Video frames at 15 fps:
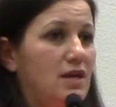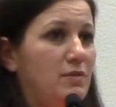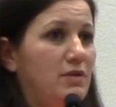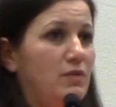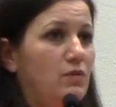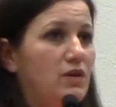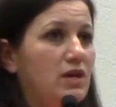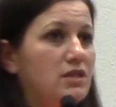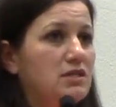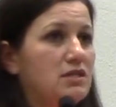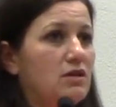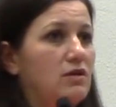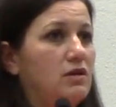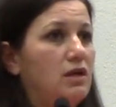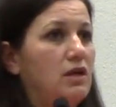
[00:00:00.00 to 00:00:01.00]
I mean, when I
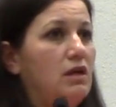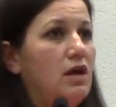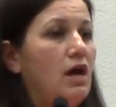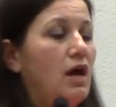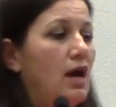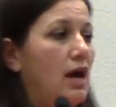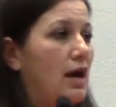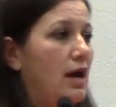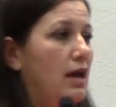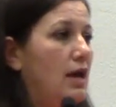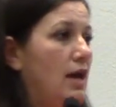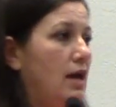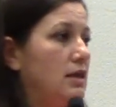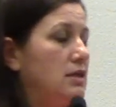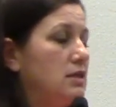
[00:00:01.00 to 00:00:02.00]
started, I
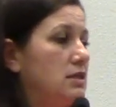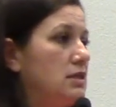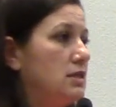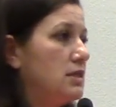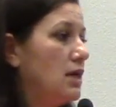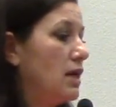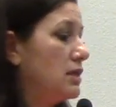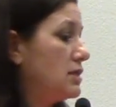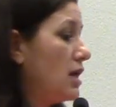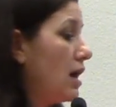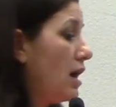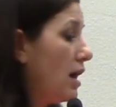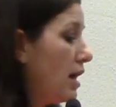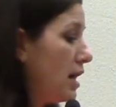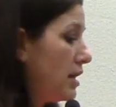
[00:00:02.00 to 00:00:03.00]
had a
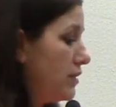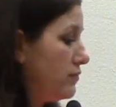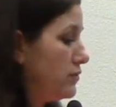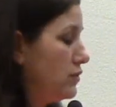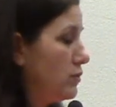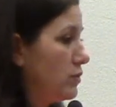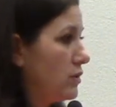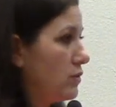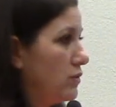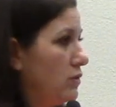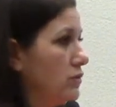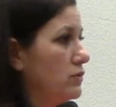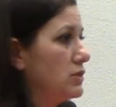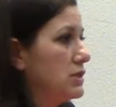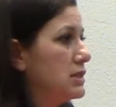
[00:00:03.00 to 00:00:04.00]
ton of new
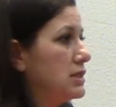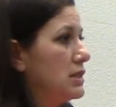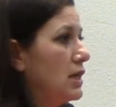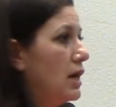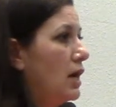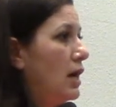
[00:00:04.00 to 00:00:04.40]
recruits